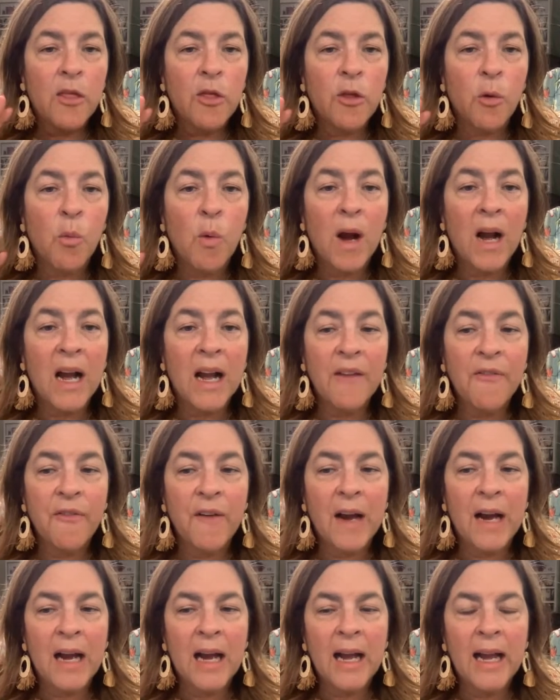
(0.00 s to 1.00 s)
The
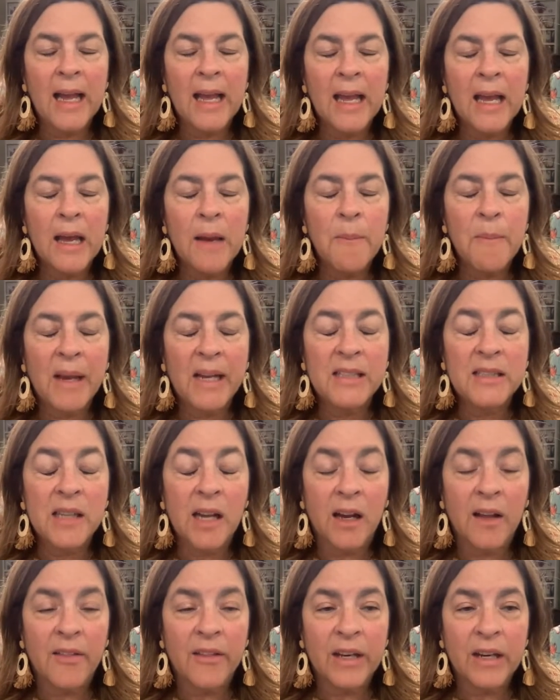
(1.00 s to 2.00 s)
Wi-Fi makes
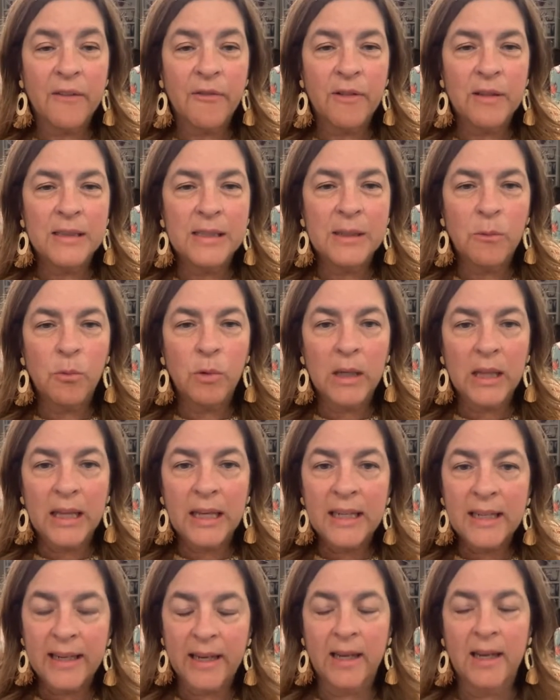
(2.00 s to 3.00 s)
all the difference. It
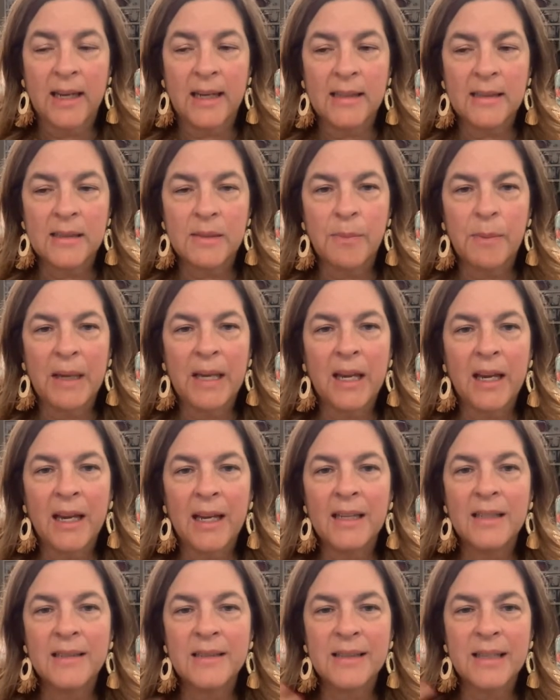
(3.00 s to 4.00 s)
really does
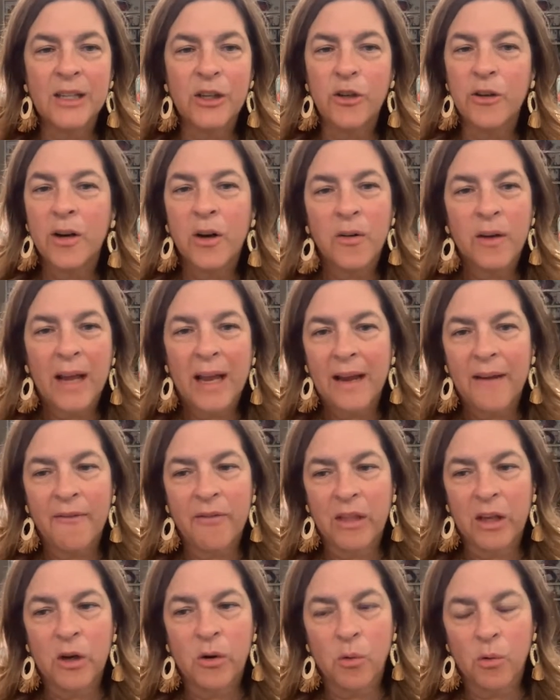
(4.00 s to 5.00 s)
because you don't have
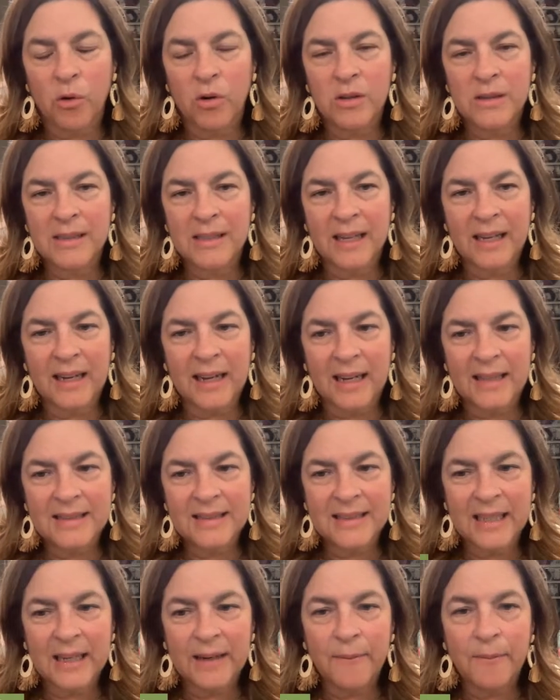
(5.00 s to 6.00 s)
the cords like I
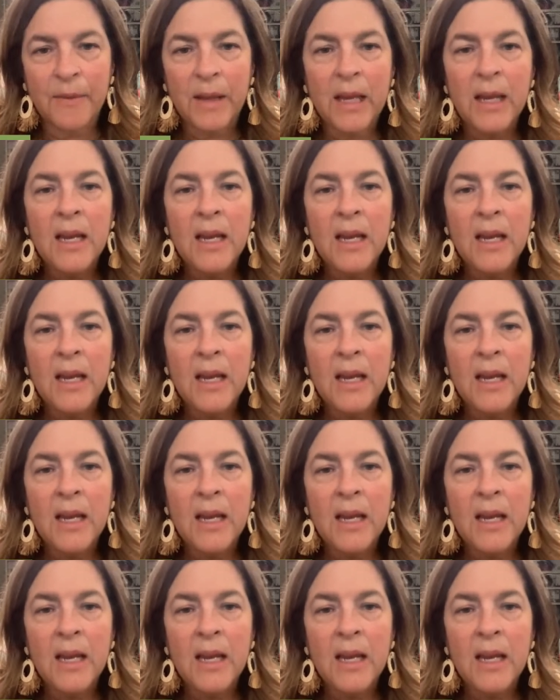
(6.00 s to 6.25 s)
said.